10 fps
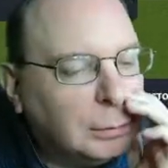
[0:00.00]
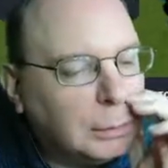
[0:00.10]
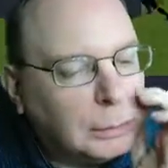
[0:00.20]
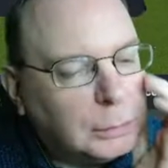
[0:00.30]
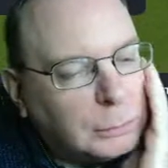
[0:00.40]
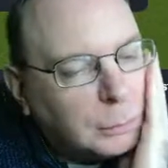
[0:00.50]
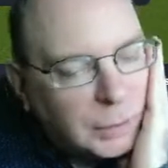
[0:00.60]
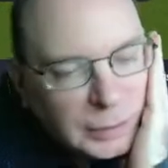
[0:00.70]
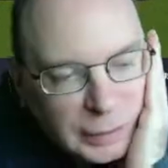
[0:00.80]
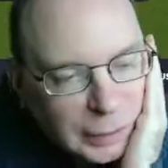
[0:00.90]
God
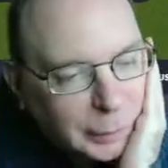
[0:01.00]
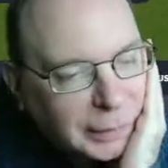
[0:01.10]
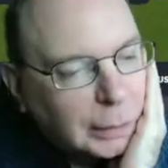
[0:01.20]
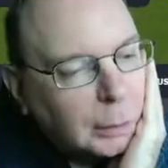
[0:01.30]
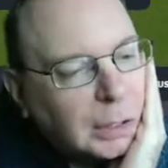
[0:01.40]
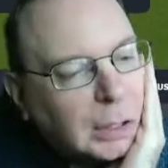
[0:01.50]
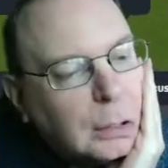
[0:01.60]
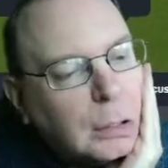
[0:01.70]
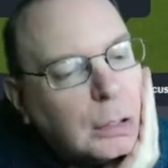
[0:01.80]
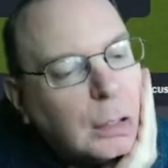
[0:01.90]
almighty, here we go again.
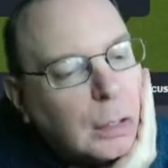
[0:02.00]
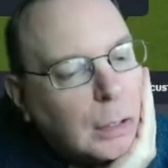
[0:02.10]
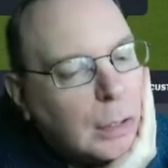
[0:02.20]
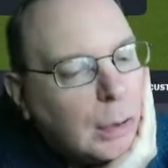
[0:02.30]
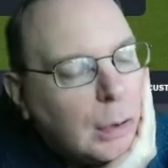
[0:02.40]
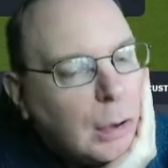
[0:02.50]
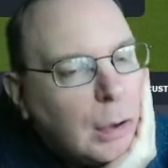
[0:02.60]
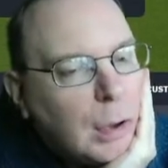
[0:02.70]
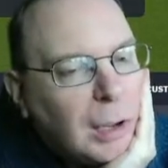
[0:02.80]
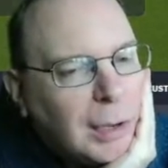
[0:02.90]

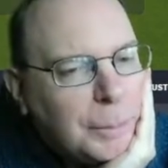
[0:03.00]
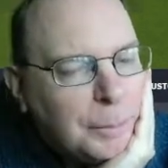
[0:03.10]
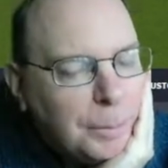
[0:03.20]
Um...